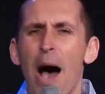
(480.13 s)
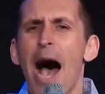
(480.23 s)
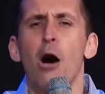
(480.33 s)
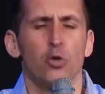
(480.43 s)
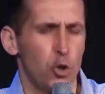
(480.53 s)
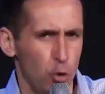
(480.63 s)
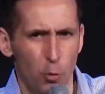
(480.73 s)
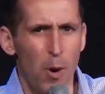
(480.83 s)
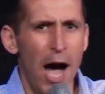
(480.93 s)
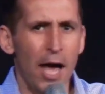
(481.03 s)
pounds should
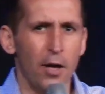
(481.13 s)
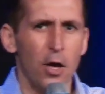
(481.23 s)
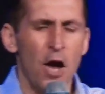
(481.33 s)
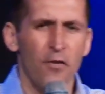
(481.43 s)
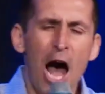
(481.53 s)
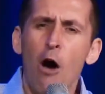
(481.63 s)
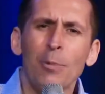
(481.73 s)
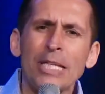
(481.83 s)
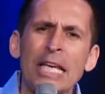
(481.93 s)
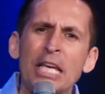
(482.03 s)
you buy? For how
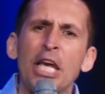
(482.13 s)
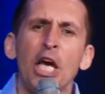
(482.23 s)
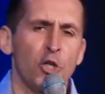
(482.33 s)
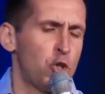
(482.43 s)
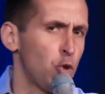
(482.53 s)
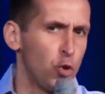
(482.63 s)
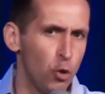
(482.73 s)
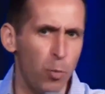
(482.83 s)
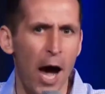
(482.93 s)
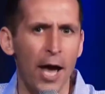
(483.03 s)
many years should
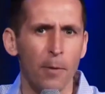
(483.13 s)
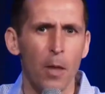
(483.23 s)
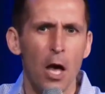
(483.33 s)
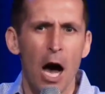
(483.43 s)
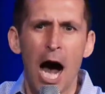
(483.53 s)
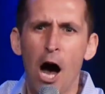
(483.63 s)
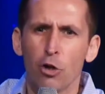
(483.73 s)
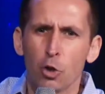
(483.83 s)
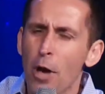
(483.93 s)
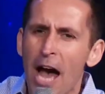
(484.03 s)
you buy?
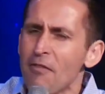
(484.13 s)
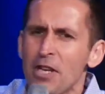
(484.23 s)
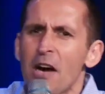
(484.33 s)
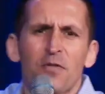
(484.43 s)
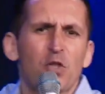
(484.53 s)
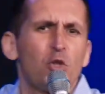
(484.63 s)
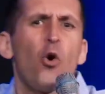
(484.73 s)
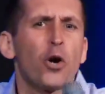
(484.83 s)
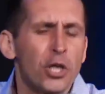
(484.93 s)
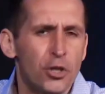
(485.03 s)
How do you have enough
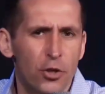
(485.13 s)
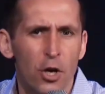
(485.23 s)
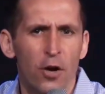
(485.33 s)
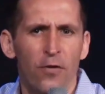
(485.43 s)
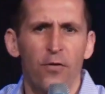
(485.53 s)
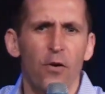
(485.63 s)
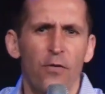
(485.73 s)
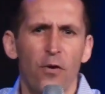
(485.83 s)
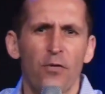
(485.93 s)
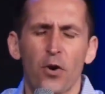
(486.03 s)
storage
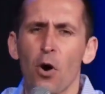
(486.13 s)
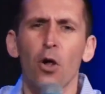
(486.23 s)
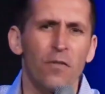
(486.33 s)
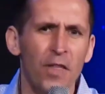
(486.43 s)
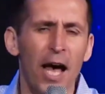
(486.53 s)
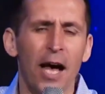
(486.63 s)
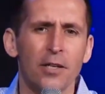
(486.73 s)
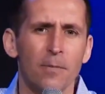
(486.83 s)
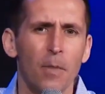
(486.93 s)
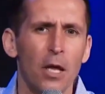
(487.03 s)
for all of
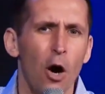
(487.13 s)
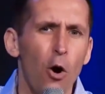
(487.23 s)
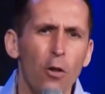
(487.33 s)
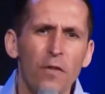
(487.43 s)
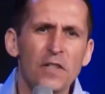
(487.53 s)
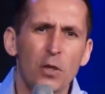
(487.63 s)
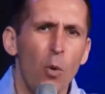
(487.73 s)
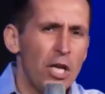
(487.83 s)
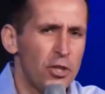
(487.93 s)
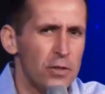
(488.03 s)
that? All these
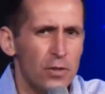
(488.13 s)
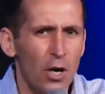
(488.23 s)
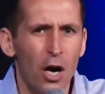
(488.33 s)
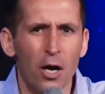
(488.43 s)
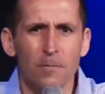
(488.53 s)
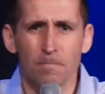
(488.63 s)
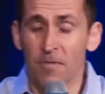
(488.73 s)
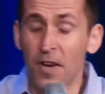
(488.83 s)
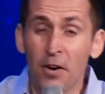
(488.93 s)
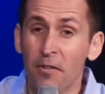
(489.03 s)
questions are
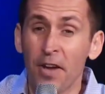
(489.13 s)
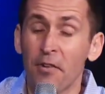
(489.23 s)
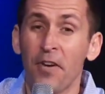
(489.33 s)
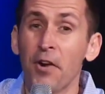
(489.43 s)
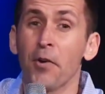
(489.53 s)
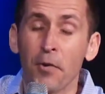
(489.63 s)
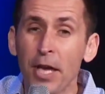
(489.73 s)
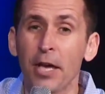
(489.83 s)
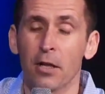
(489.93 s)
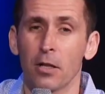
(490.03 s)
very, very
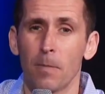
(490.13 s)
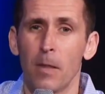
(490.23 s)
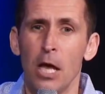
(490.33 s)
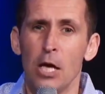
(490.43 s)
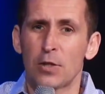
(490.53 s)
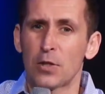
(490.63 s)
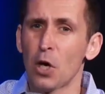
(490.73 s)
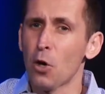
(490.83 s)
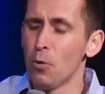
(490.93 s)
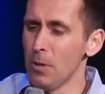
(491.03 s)
real.
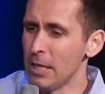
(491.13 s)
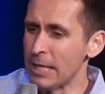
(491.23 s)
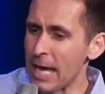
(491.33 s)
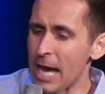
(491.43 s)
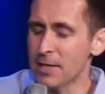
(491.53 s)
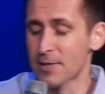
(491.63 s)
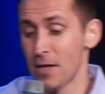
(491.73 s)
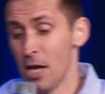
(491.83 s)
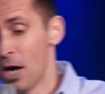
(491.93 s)
So yes,